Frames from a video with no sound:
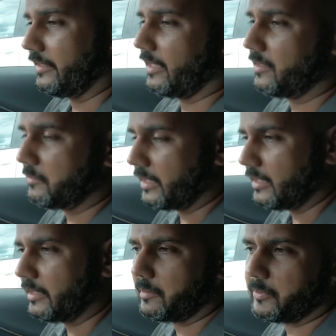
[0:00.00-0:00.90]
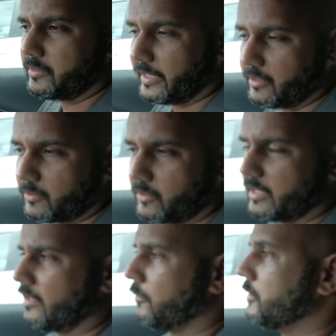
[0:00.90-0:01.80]
yeah, nearly at about 10 o'clock
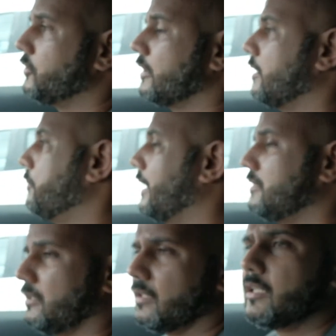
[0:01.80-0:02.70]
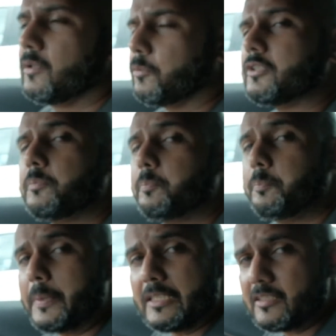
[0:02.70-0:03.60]
at night, which you can imagine was
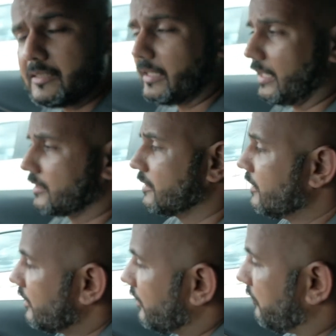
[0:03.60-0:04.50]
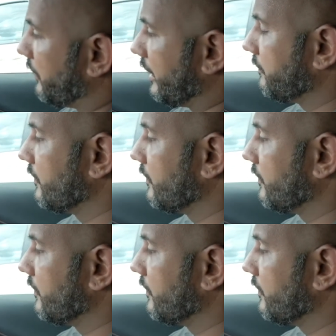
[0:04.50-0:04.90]
pitch dark. But